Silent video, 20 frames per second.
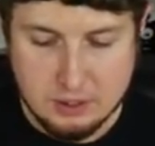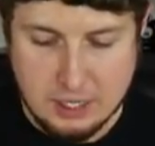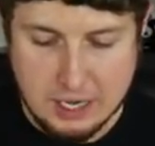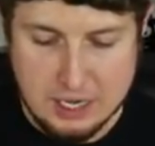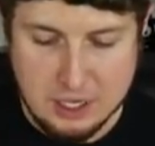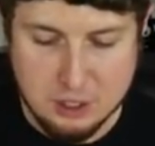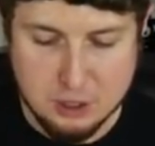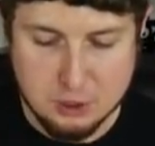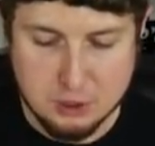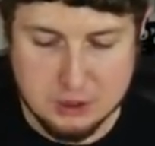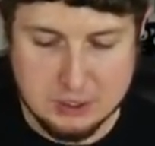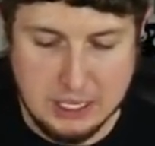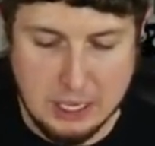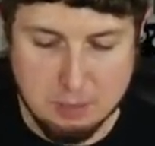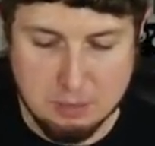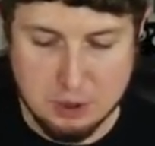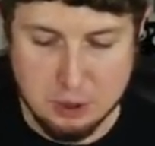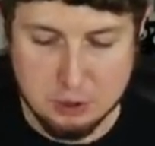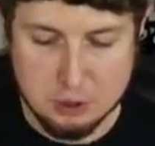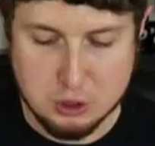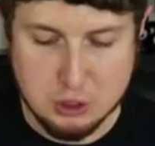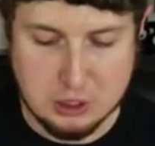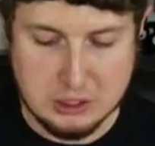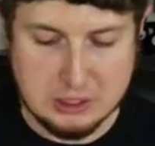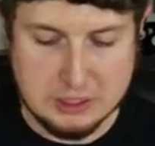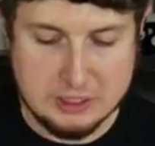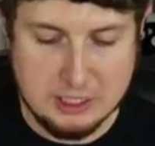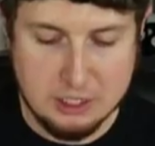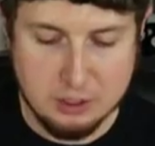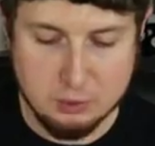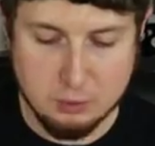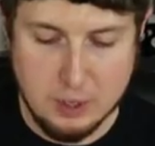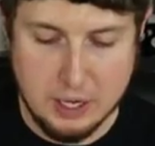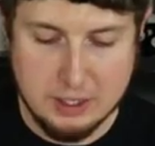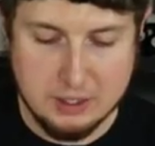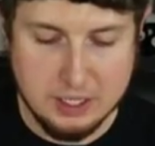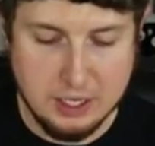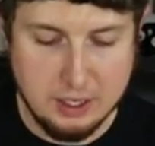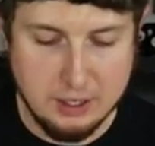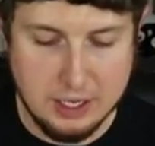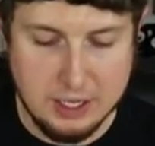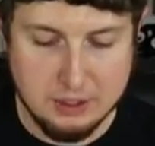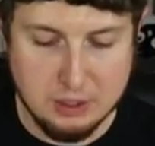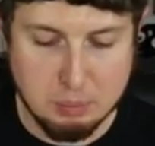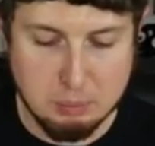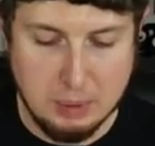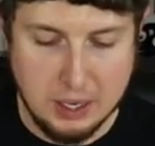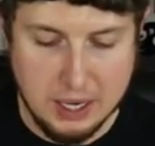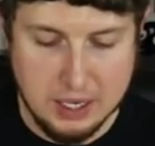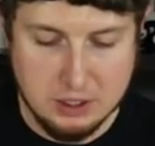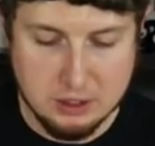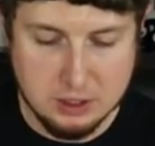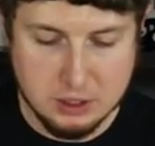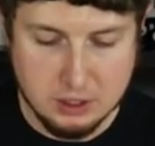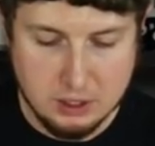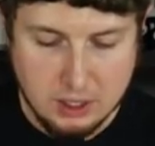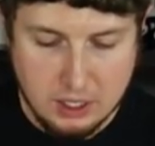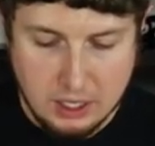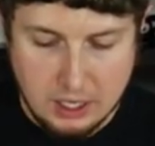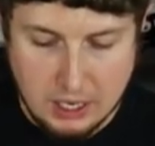How you doing, Zapdos? Just sitting right there in the binder.